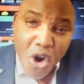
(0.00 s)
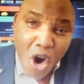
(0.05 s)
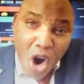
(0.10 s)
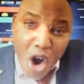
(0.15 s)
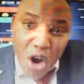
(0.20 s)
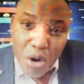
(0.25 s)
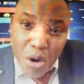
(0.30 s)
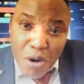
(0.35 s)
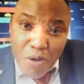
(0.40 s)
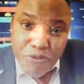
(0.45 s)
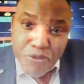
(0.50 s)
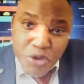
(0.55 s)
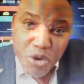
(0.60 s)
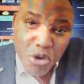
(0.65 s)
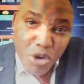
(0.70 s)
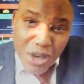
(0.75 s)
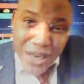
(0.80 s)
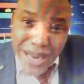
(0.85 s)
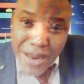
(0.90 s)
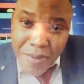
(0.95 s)
All of
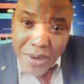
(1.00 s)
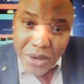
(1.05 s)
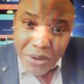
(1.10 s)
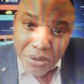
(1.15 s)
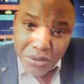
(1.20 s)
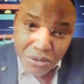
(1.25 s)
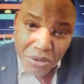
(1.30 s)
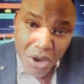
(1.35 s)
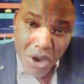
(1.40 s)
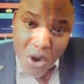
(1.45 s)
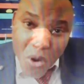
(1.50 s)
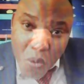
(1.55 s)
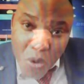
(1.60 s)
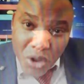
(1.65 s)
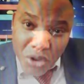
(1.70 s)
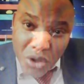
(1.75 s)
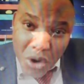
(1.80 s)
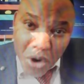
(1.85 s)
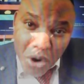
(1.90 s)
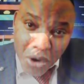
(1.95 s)
you criminals
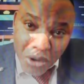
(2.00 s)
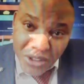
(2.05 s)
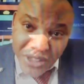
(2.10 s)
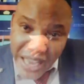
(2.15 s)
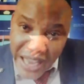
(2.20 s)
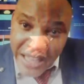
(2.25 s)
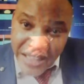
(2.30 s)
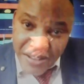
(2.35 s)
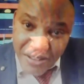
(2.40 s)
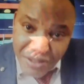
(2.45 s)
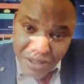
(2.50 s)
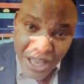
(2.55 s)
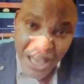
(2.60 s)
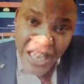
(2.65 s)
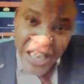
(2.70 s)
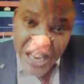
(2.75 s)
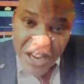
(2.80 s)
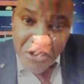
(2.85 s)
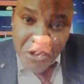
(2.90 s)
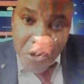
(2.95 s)
with your hotels
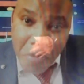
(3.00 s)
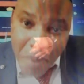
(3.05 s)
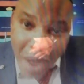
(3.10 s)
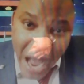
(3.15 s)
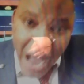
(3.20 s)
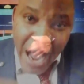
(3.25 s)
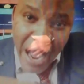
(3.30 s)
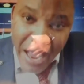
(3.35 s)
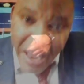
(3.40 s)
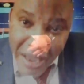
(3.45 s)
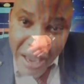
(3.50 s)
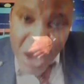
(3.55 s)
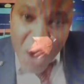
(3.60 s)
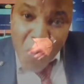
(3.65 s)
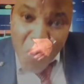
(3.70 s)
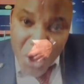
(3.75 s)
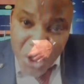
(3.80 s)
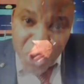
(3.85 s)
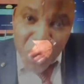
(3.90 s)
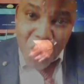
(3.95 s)
in
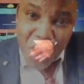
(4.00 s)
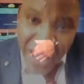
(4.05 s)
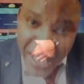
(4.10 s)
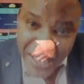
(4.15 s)
Dubai, with your